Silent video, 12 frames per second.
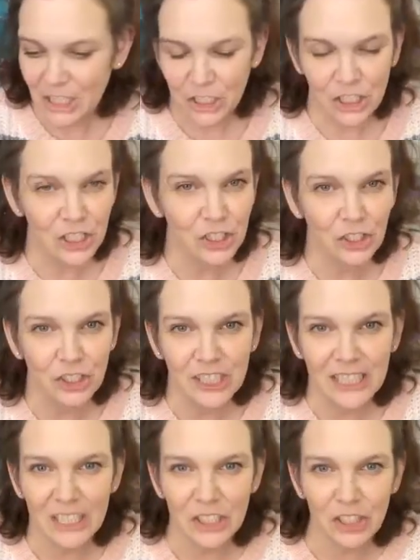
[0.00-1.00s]
Just your
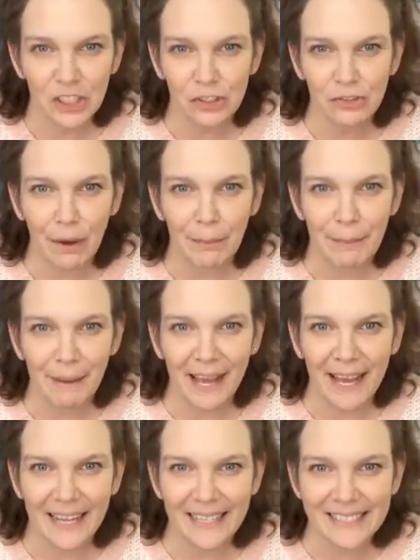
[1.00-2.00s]
kitchen scrubby
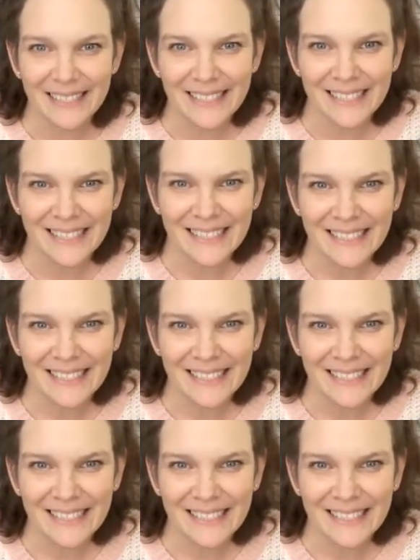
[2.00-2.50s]
pads.